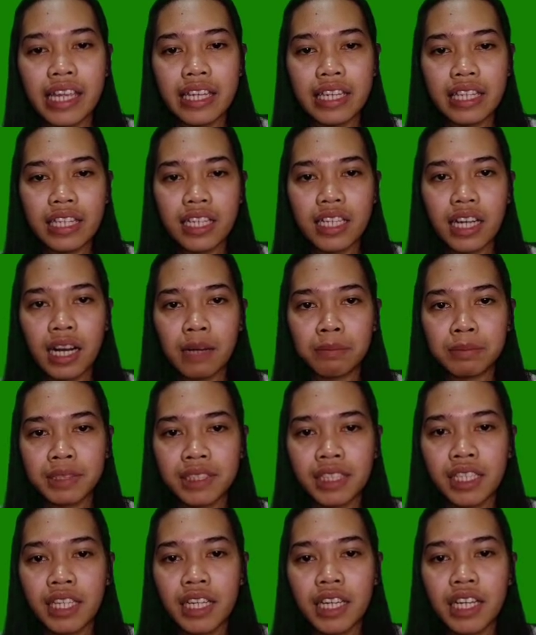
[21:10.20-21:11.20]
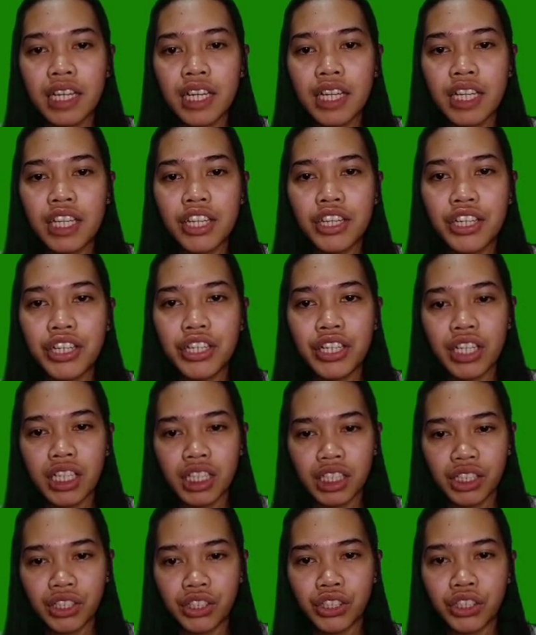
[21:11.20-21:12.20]
any gaps in your
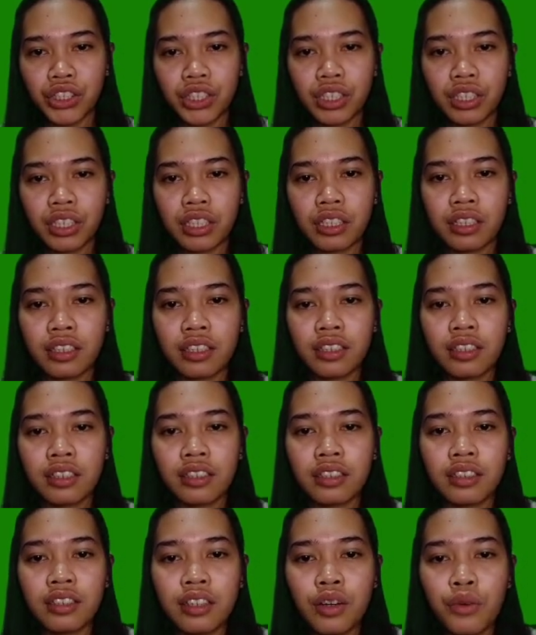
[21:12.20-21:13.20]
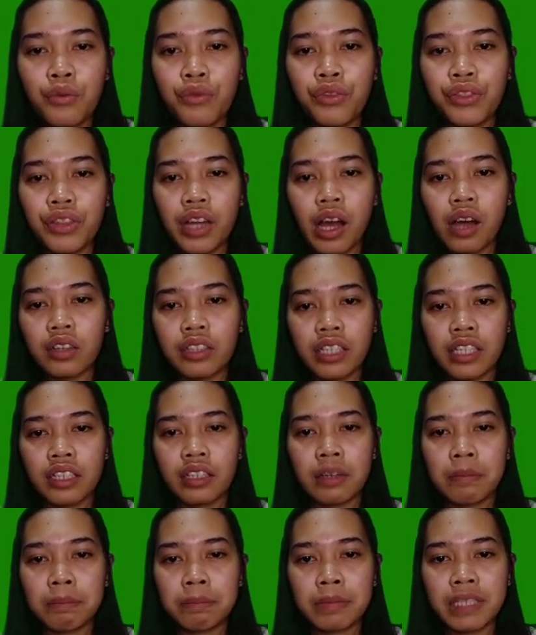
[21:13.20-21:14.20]
knowledge. Without a
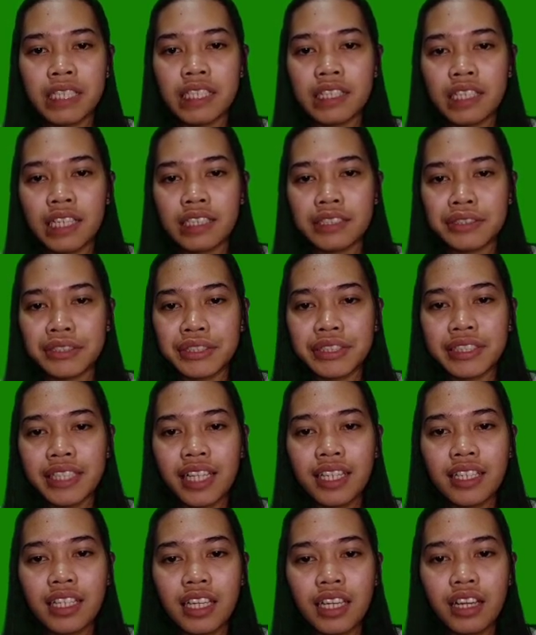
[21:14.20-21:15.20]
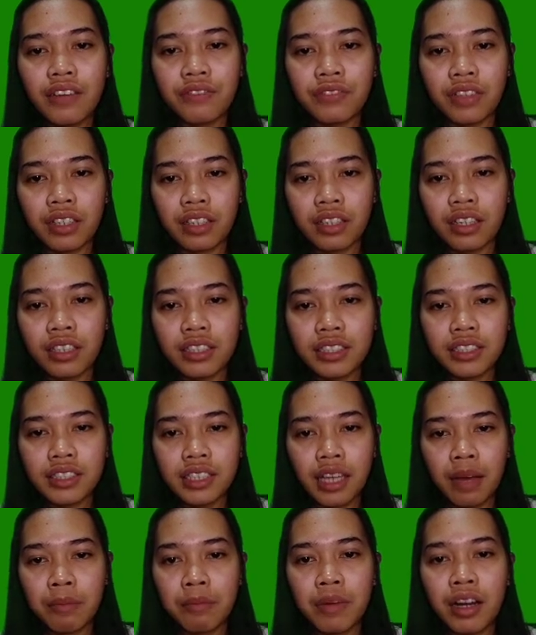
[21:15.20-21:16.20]
complete understanding of the
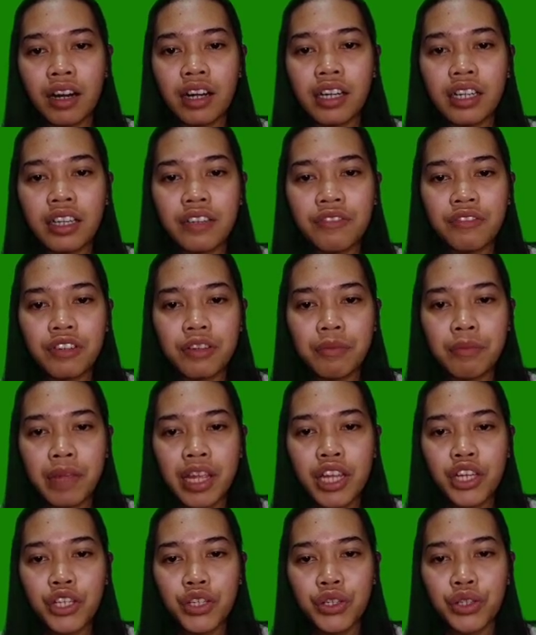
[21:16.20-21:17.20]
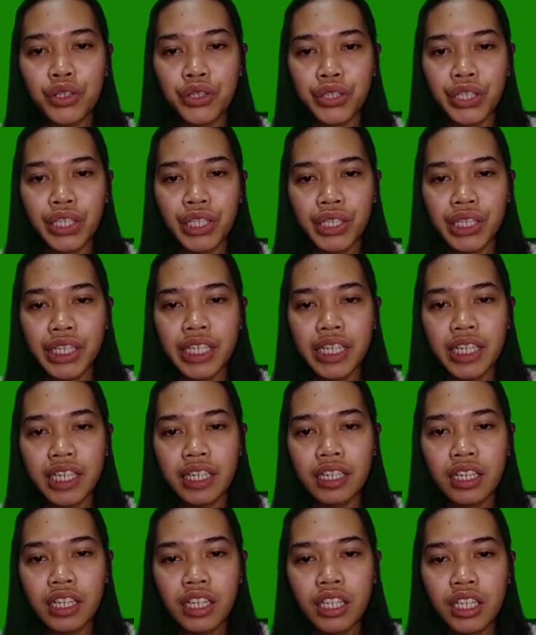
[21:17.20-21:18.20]
concept or information you're
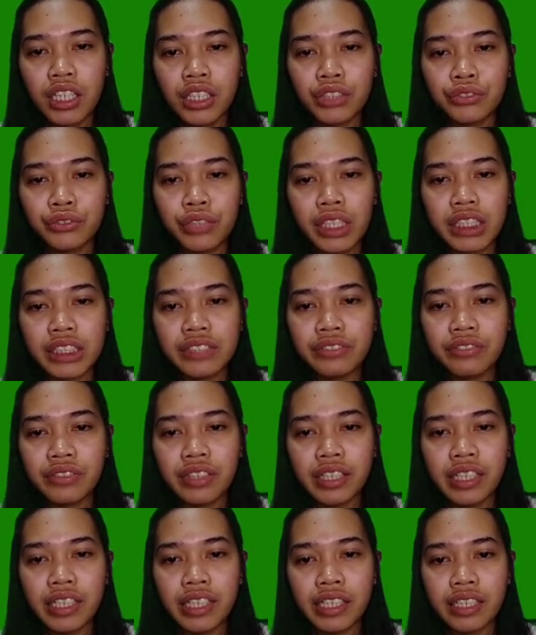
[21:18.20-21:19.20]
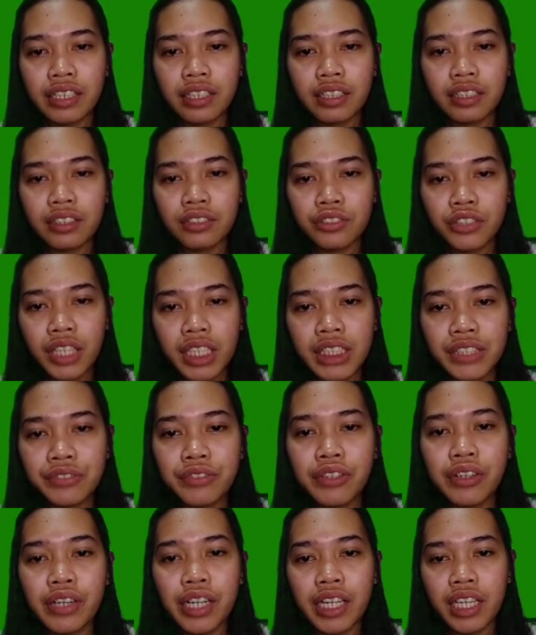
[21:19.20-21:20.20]
learning, transferring
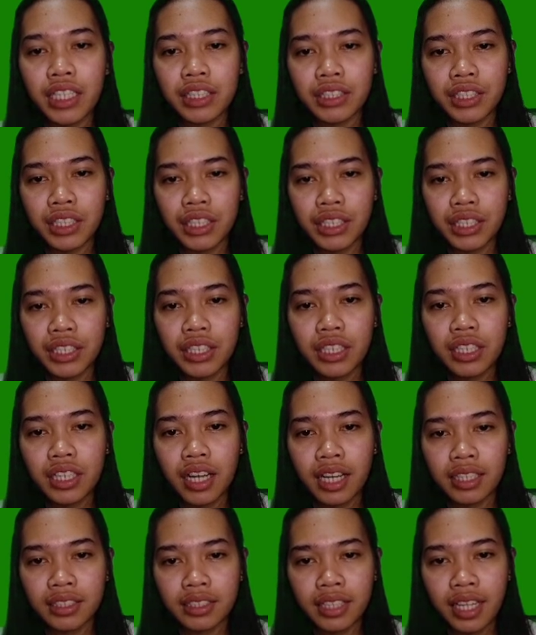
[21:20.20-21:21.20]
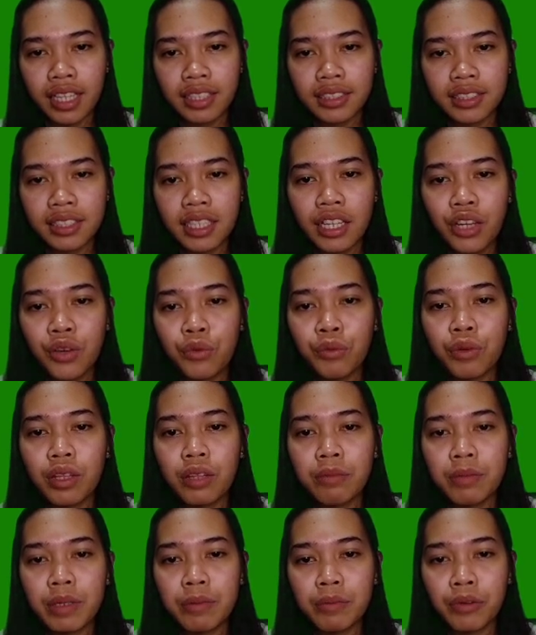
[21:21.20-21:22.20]
it to new context
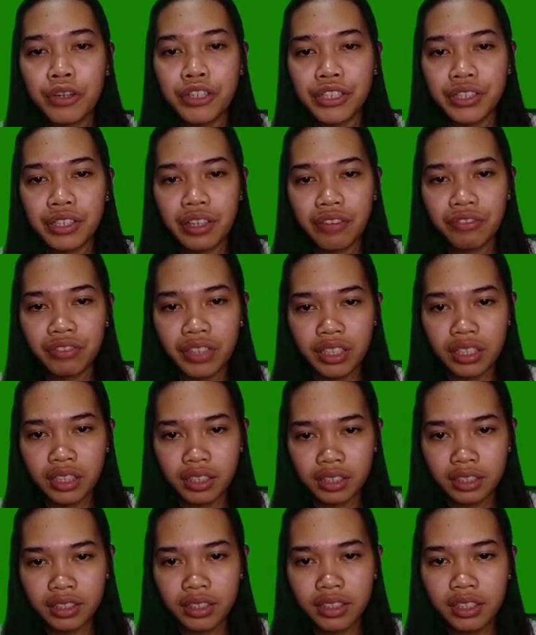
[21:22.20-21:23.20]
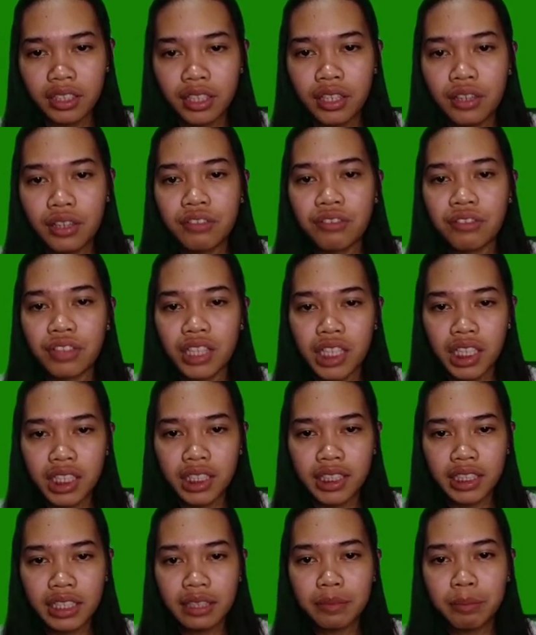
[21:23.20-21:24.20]
will be more difficult. With
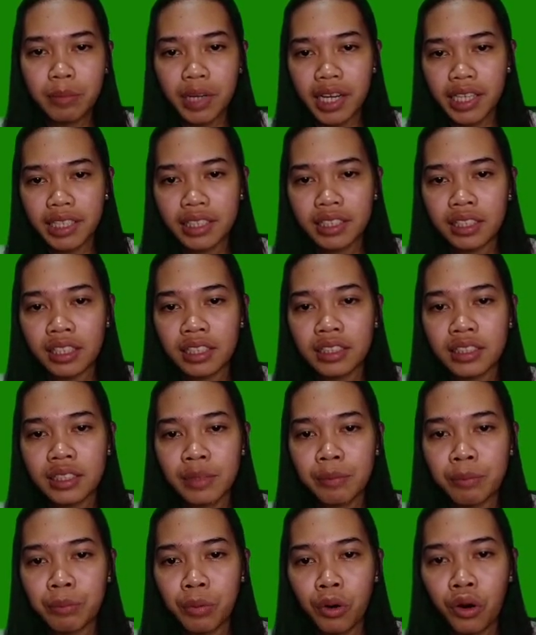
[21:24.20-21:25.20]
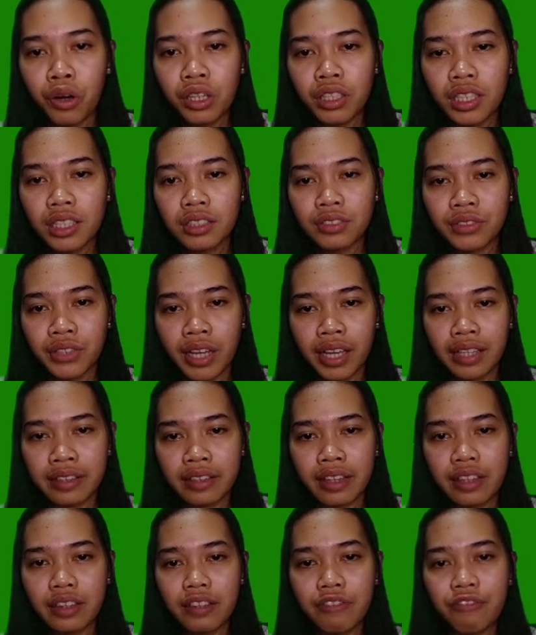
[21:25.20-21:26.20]
this in mind, it's important to
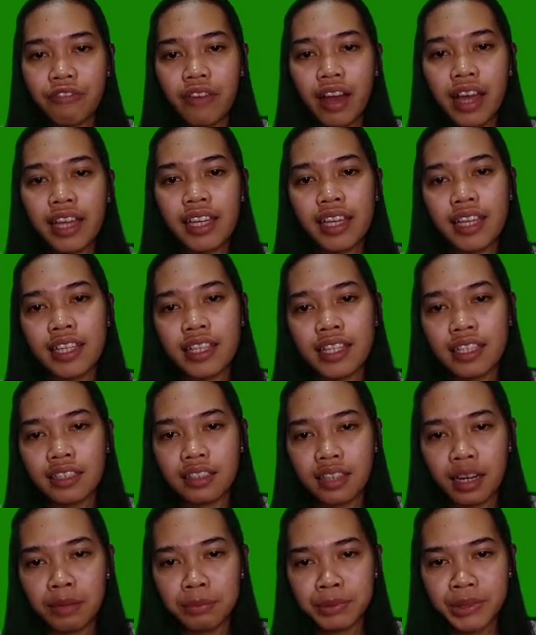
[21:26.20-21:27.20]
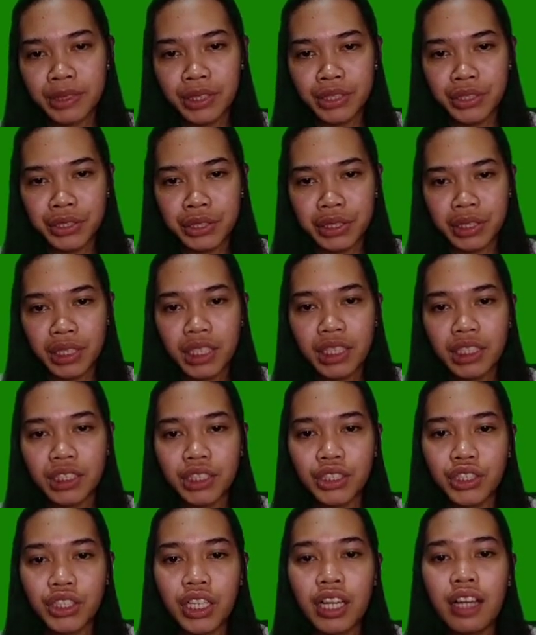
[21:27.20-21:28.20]
identify any gaps in your
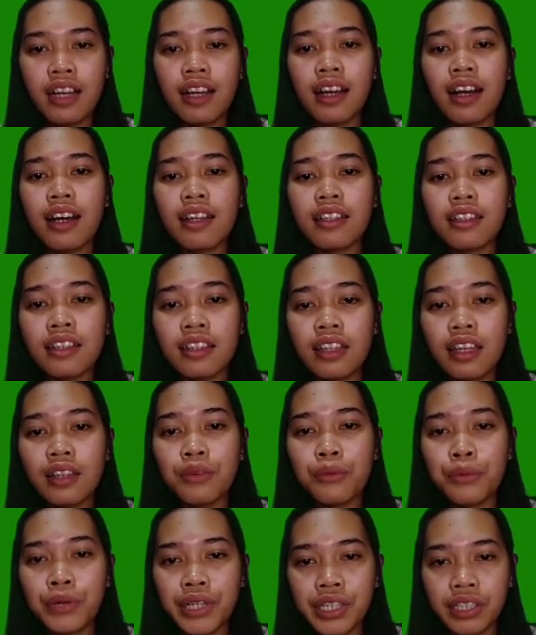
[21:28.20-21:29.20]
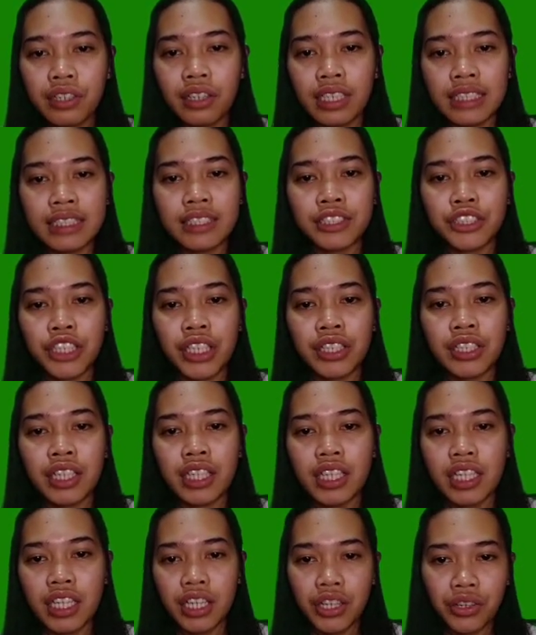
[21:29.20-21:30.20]
knowledge and then work on
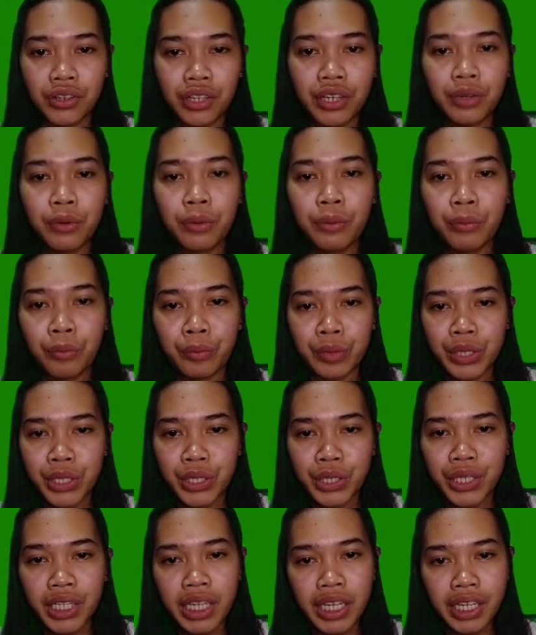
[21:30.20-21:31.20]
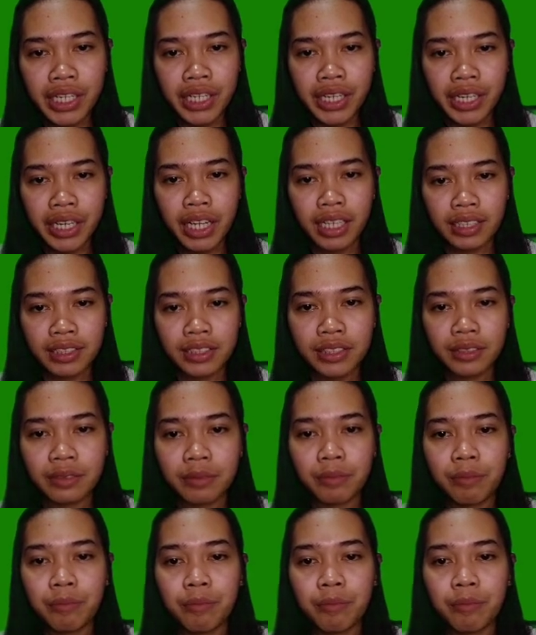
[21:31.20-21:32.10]
strengthening your weaker areas.